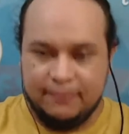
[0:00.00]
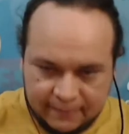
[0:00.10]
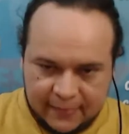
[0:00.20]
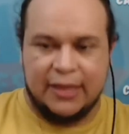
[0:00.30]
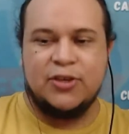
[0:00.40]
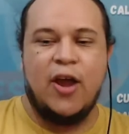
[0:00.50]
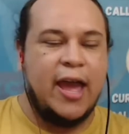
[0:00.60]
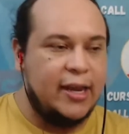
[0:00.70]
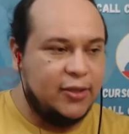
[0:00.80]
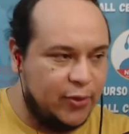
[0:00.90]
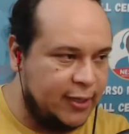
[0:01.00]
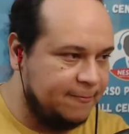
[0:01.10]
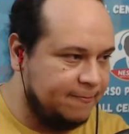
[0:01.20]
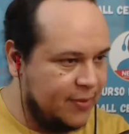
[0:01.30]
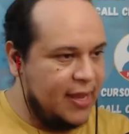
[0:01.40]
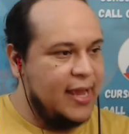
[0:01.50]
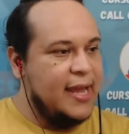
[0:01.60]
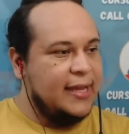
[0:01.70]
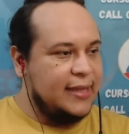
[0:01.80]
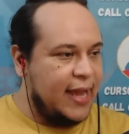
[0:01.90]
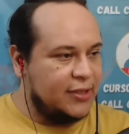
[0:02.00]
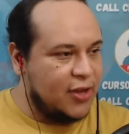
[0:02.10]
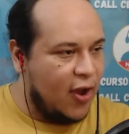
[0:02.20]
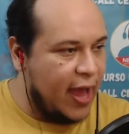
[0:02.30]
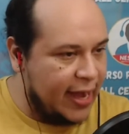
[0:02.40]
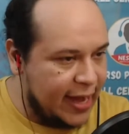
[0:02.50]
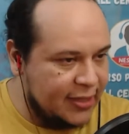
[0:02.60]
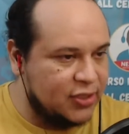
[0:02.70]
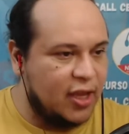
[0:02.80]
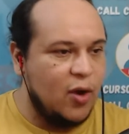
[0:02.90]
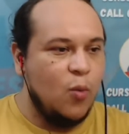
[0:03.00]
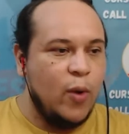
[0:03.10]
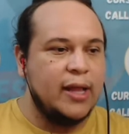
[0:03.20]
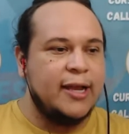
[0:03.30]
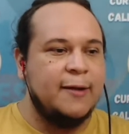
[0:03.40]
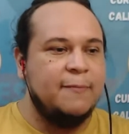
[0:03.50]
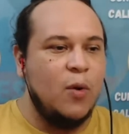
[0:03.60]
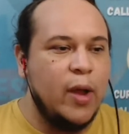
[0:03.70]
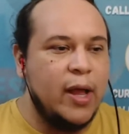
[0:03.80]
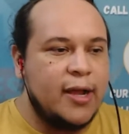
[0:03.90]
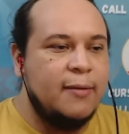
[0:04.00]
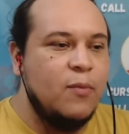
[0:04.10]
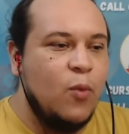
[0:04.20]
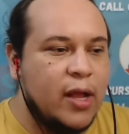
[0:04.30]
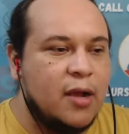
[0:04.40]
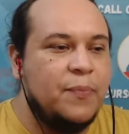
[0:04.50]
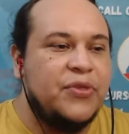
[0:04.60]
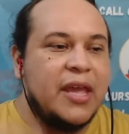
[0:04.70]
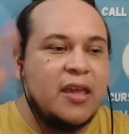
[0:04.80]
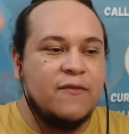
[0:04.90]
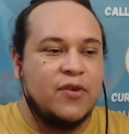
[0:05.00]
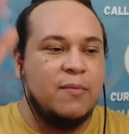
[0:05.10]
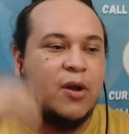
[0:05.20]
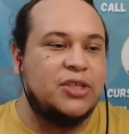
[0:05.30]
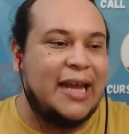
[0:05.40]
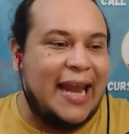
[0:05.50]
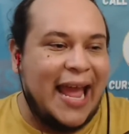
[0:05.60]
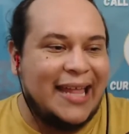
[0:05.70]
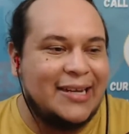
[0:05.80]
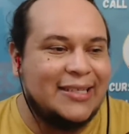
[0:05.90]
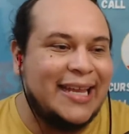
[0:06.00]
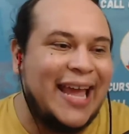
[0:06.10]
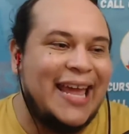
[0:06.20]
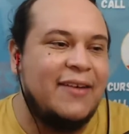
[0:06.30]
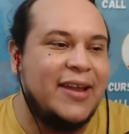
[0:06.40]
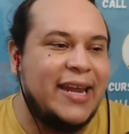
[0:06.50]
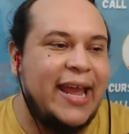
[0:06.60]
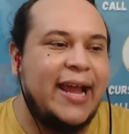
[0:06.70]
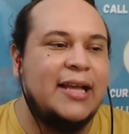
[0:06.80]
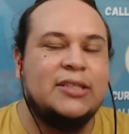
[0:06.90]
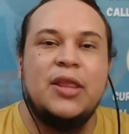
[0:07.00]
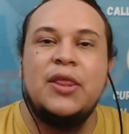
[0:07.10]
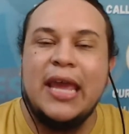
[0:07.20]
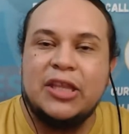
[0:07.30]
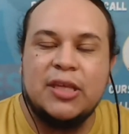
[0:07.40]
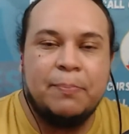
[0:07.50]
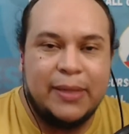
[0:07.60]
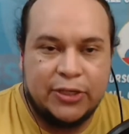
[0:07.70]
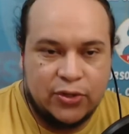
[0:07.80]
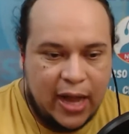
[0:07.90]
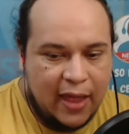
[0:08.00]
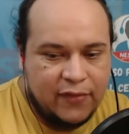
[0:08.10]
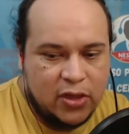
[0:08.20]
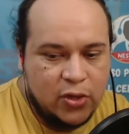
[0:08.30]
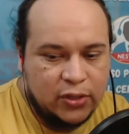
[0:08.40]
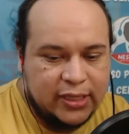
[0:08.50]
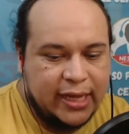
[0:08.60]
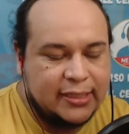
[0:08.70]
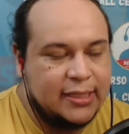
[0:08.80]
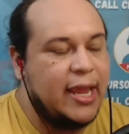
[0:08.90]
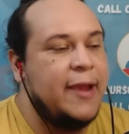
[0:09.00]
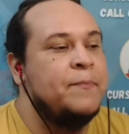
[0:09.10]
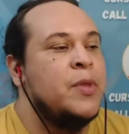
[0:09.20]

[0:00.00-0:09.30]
Let's go ahead and do it. Let's go ahead and get started. Welcome. Thank you very much, Alejandro Sequeira Vanegas. It's a pleasure having you today.